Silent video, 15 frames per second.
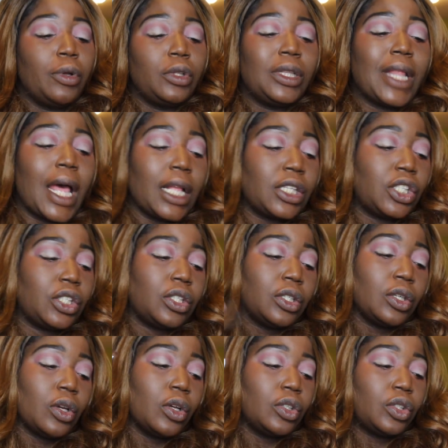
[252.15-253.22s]
put that
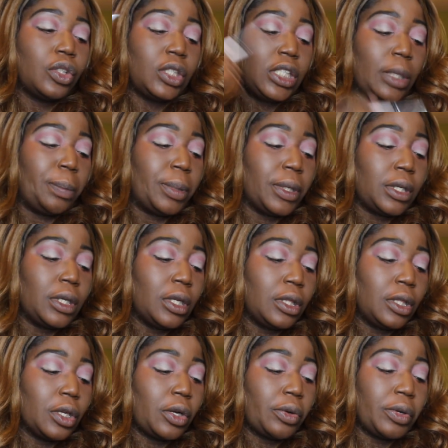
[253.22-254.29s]
to deepen
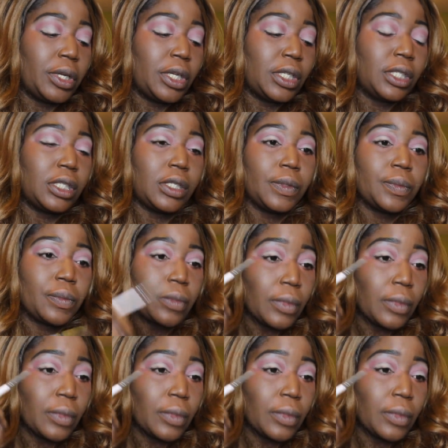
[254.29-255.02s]
the crease.